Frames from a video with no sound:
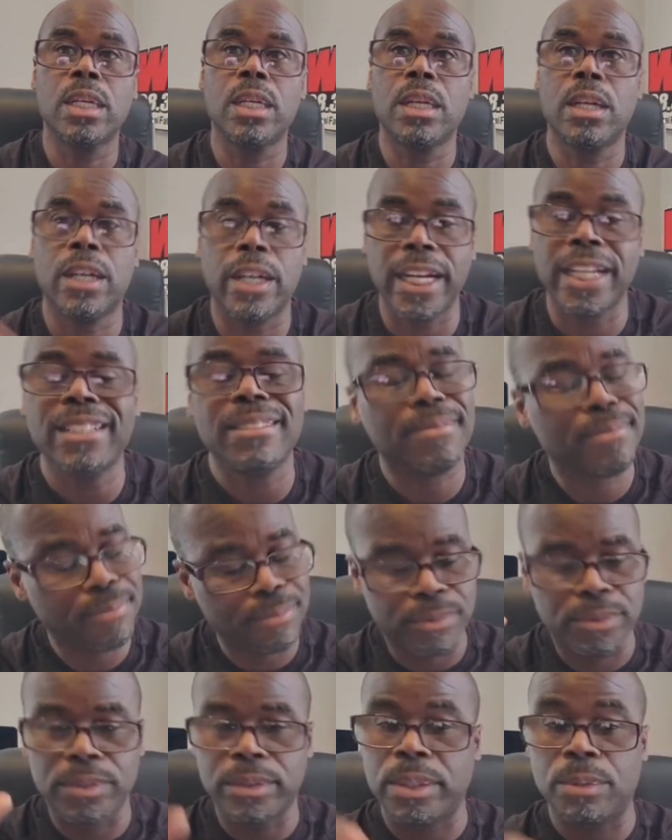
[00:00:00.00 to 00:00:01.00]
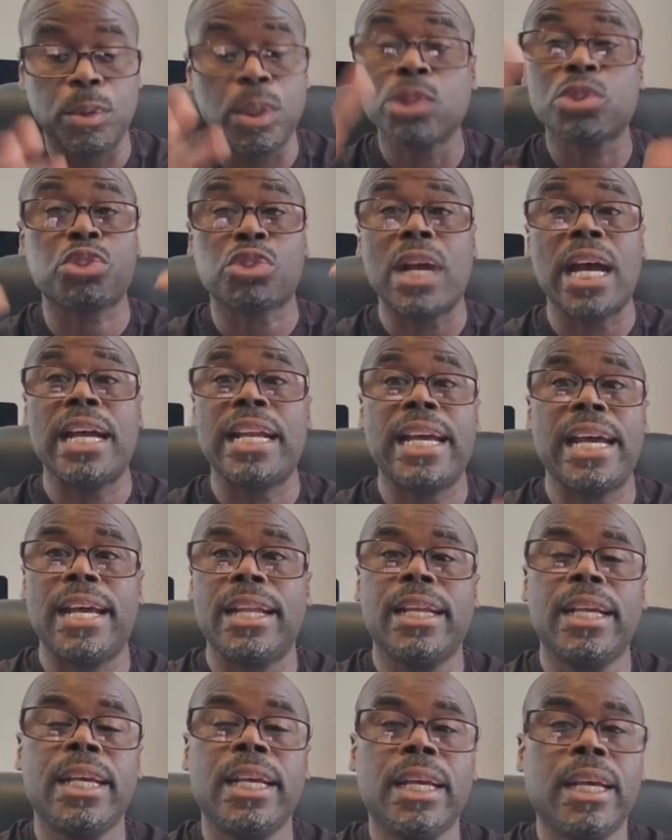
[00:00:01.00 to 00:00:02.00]
All right, we'll try
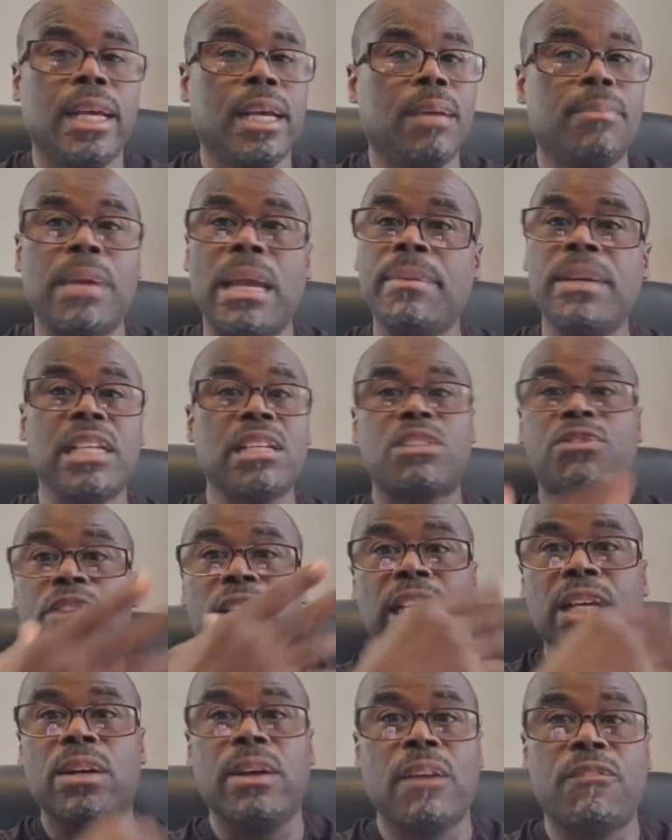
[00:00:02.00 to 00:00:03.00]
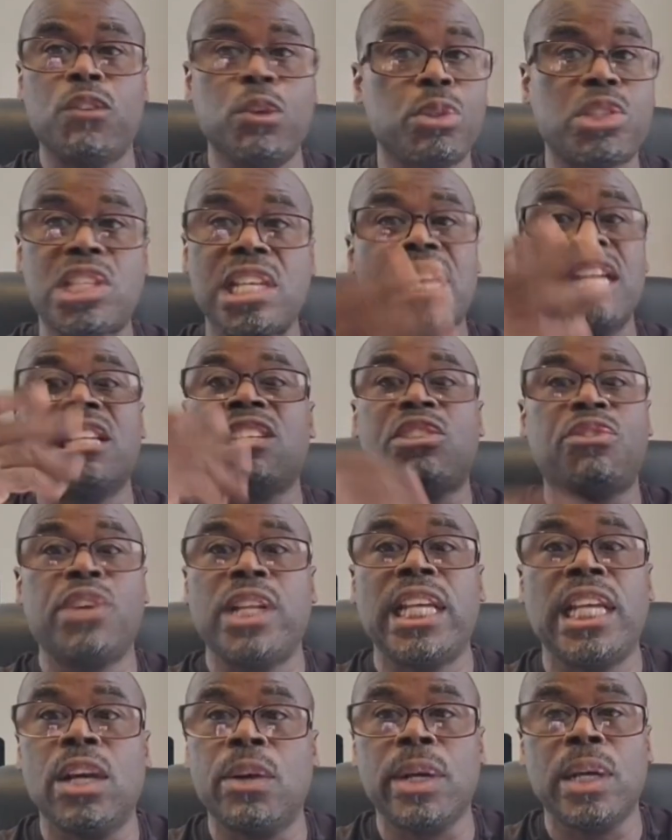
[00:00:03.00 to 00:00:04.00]
that maybe this video, if you see in this
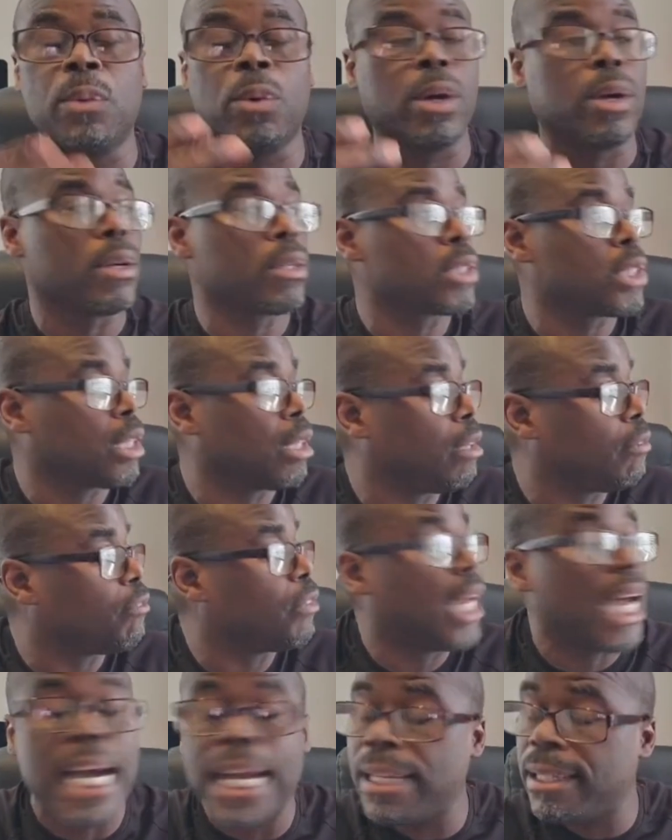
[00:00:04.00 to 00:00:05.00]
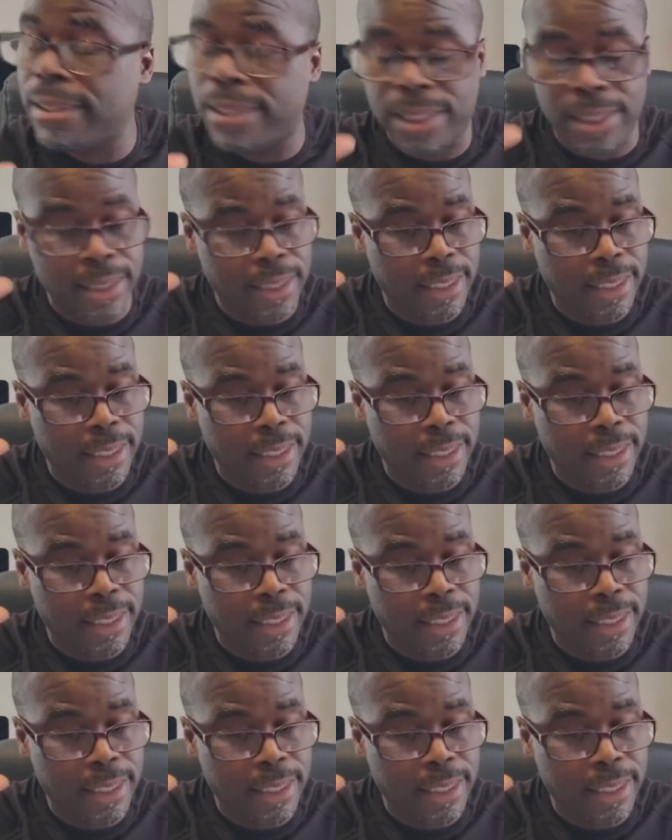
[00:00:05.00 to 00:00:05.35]
video, it worked. If not,